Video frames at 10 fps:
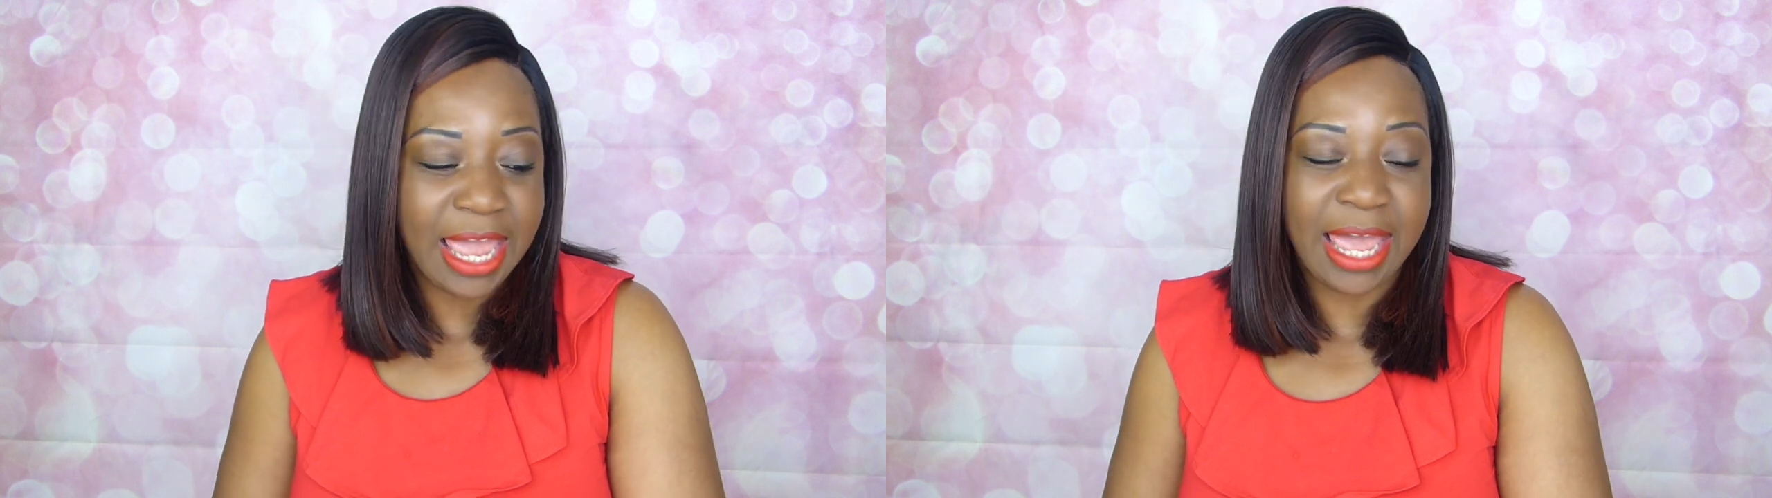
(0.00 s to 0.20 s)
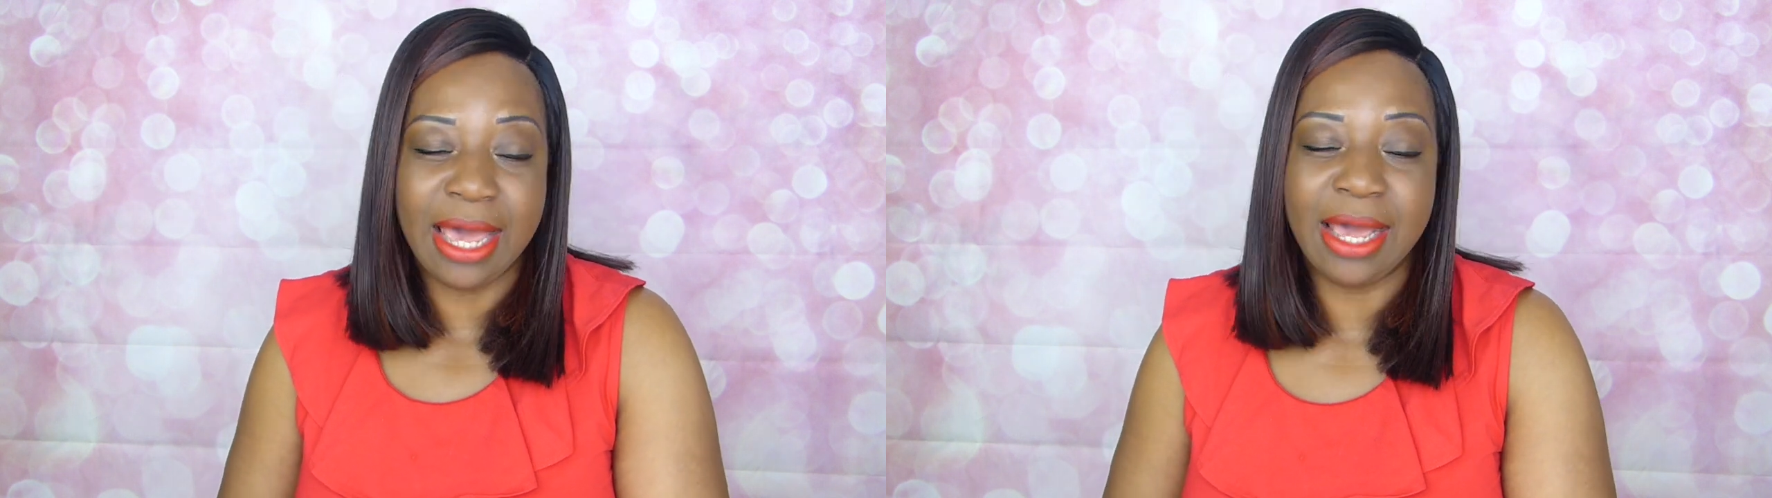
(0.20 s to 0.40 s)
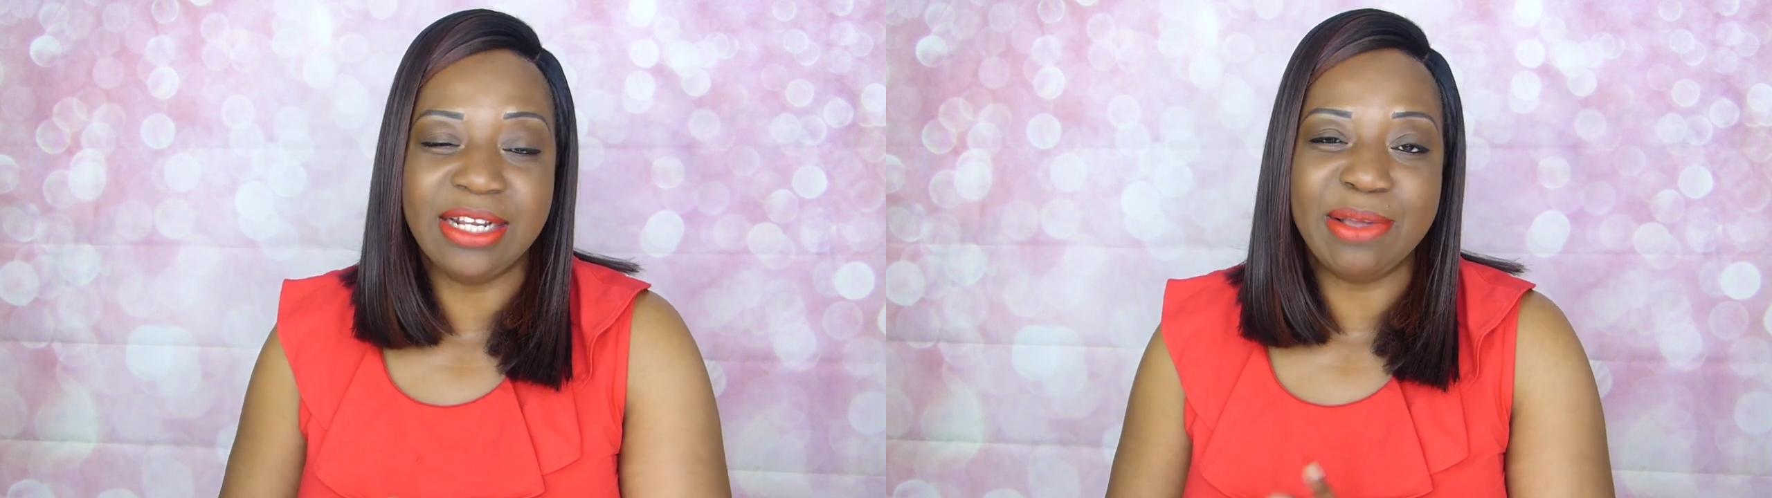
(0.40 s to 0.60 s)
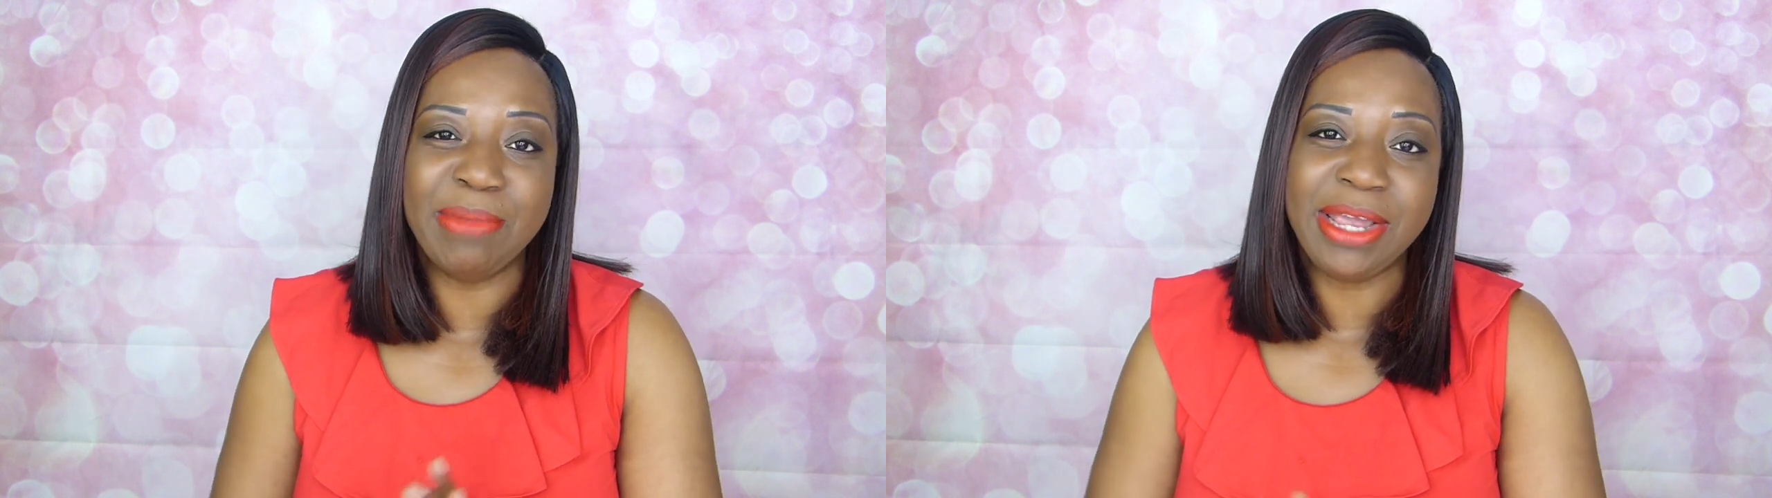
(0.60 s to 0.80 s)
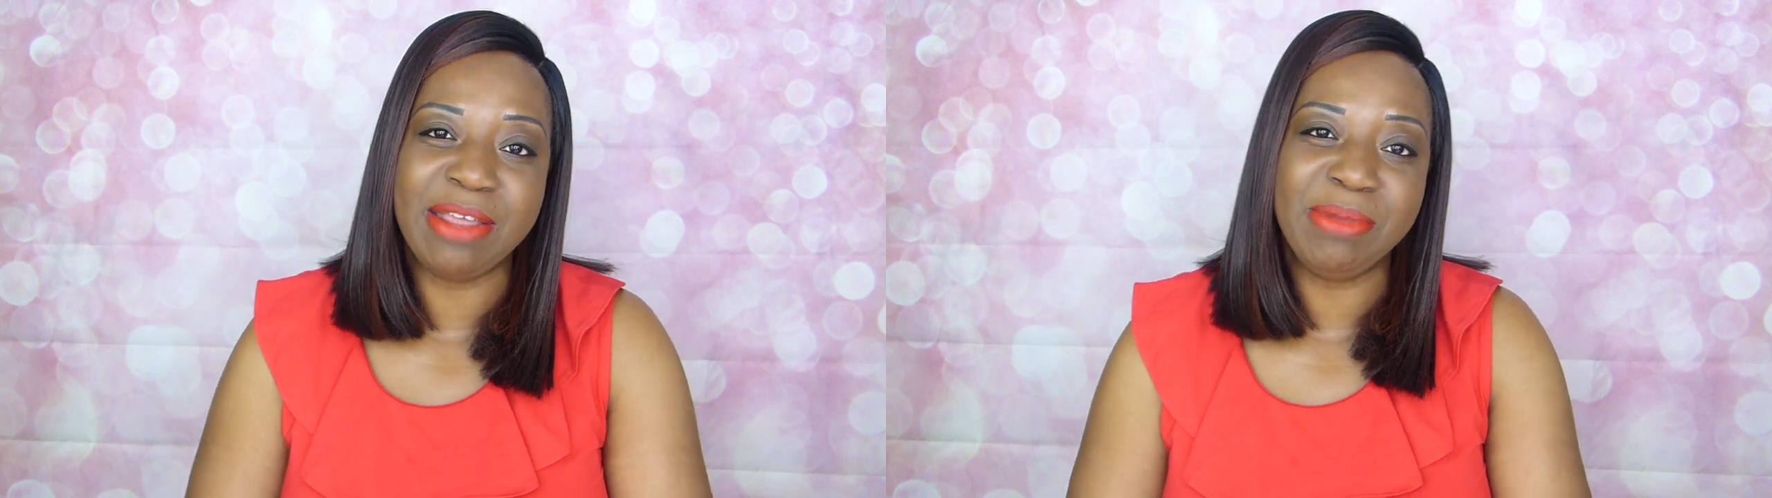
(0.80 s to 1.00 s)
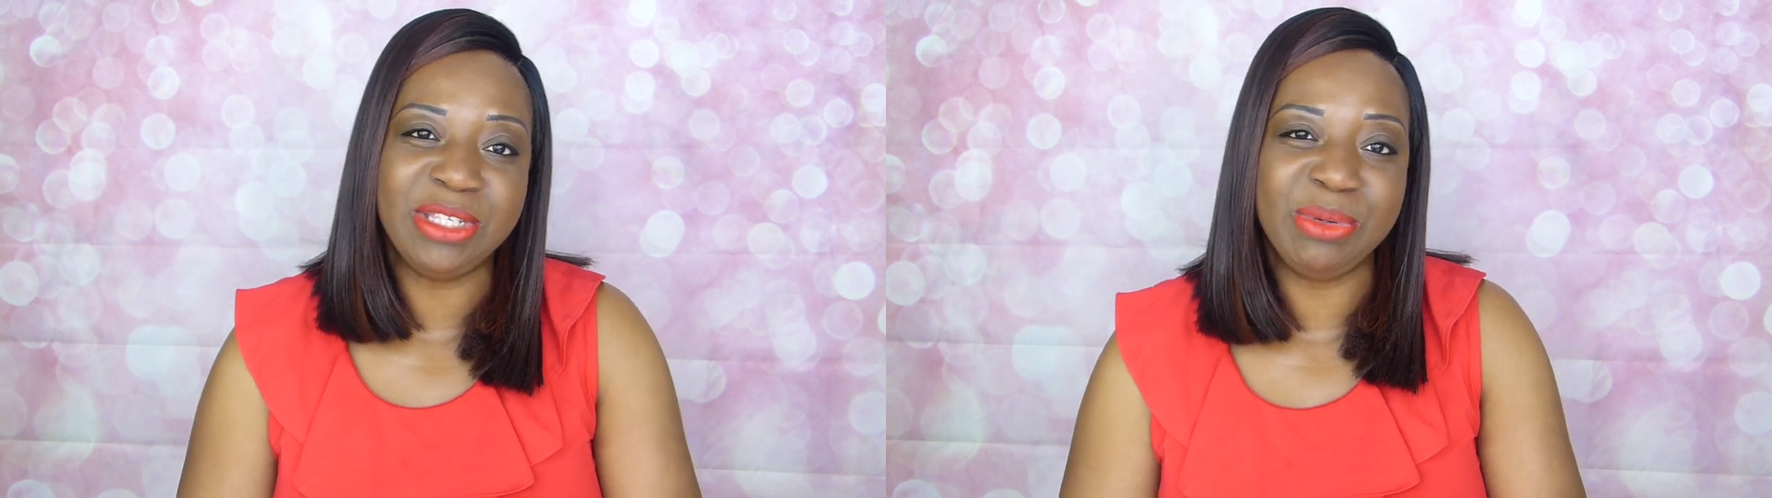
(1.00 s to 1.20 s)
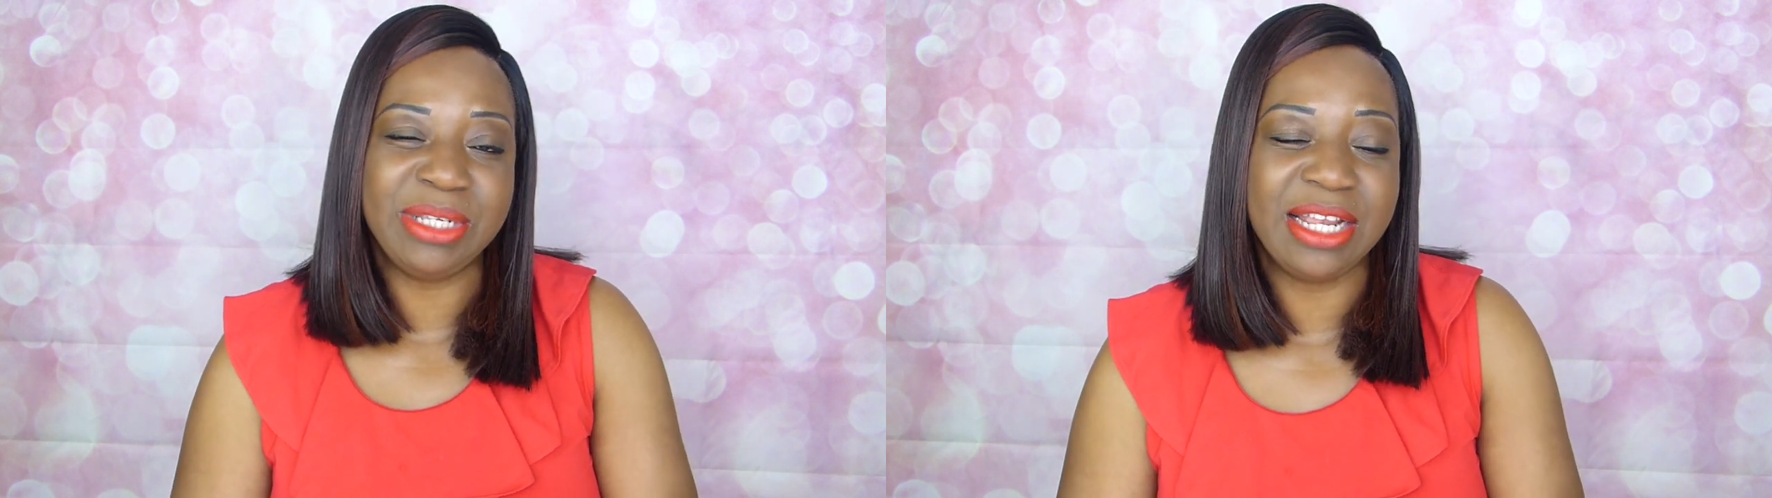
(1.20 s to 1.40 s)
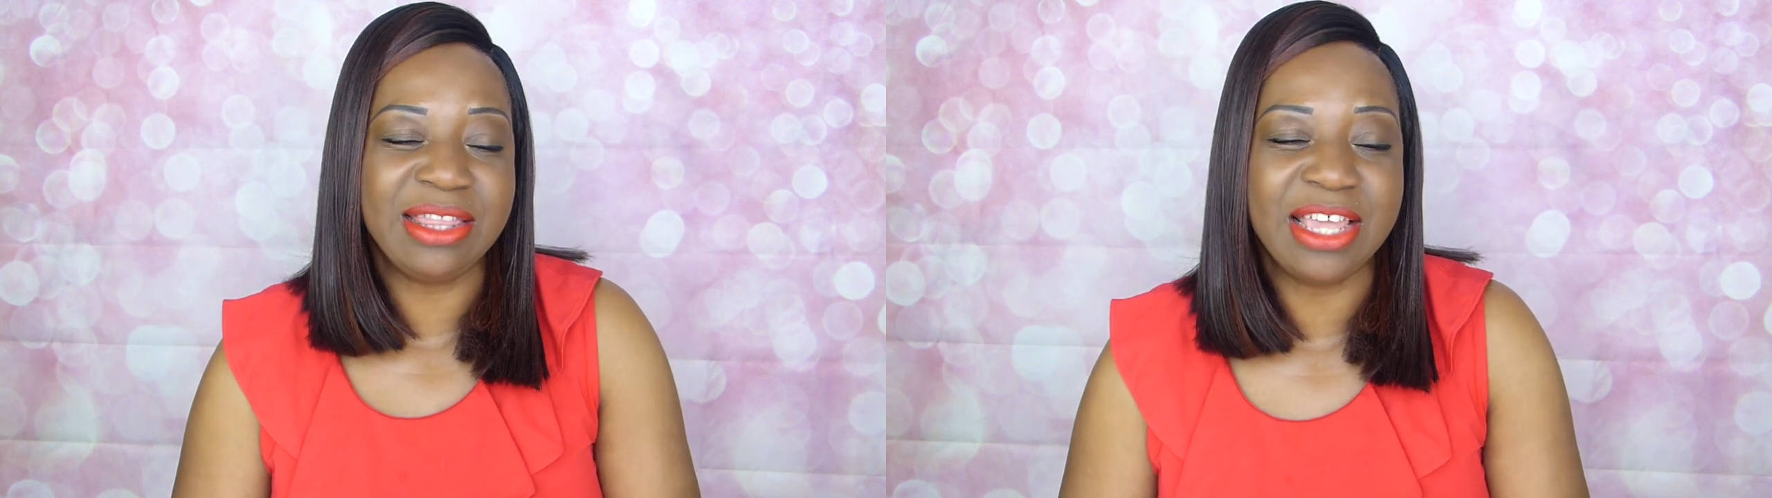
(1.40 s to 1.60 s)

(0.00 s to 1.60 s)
And my name is Odette.